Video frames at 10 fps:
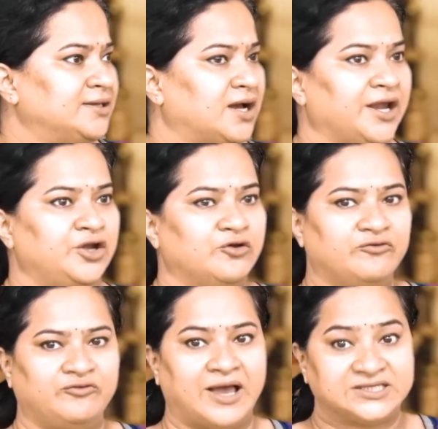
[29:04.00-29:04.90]
kind of
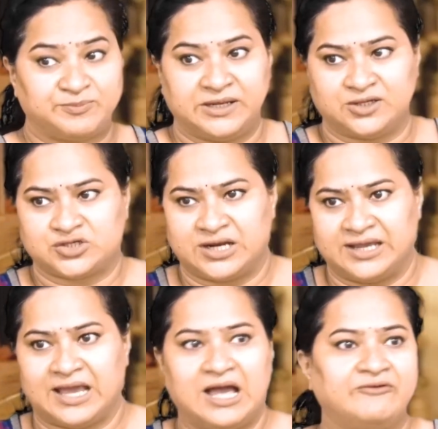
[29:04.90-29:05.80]
aspiration
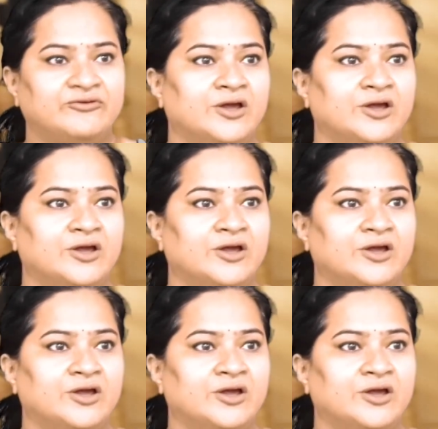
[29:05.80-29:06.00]
I have